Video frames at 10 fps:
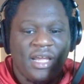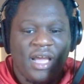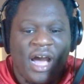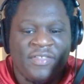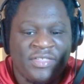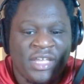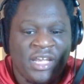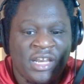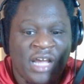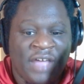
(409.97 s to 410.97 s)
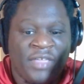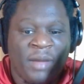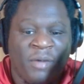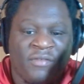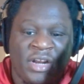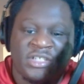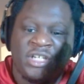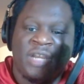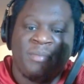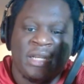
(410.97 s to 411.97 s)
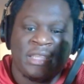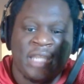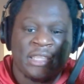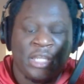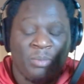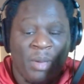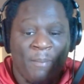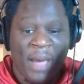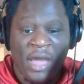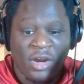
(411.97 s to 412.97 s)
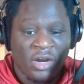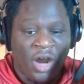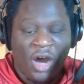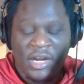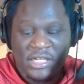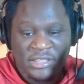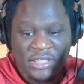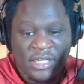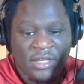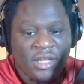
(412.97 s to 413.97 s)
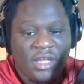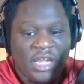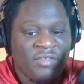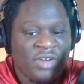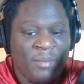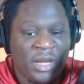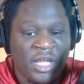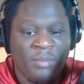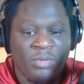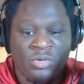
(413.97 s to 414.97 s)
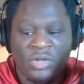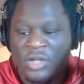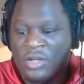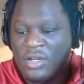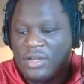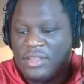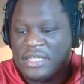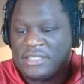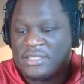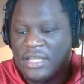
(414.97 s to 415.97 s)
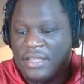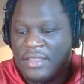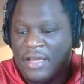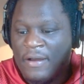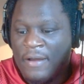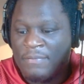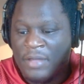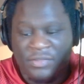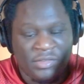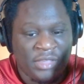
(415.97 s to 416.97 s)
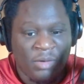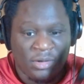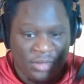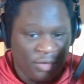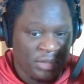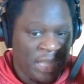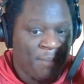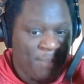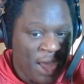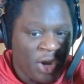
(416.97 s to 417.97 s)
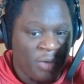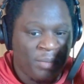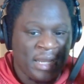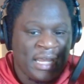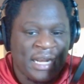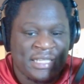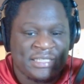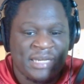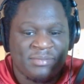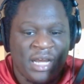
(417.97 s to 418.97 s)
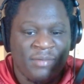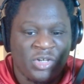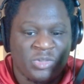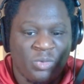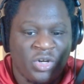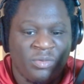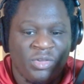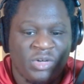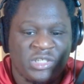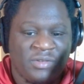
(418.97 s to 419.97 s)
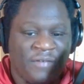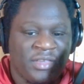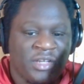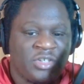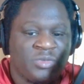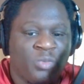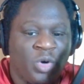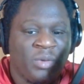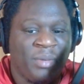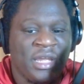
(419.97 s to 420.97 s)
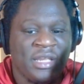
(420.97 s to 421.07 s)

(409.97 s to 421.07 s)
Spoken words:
I thought Marvin Harrison could have been a little bit better, honestly. Even Emeka Egbuka, I thought they were a lot better. But again, at the same time, I feel like there's more to be